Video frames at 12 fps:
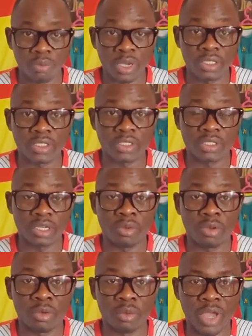But let me
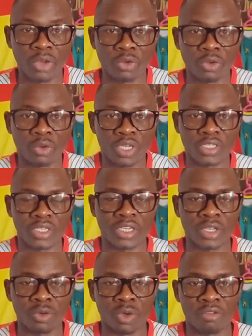remind you once
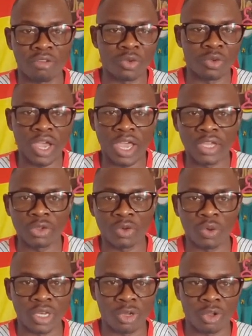again, wherever you are and you
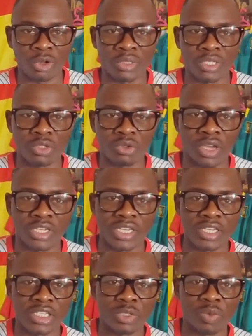want a lot of things right here
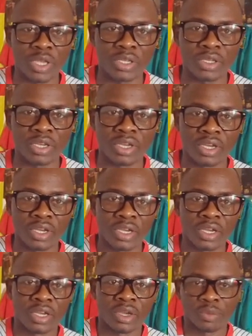in Spain,
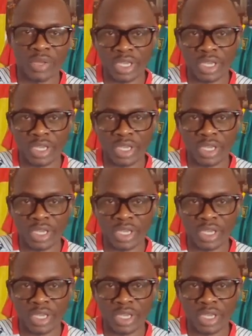pick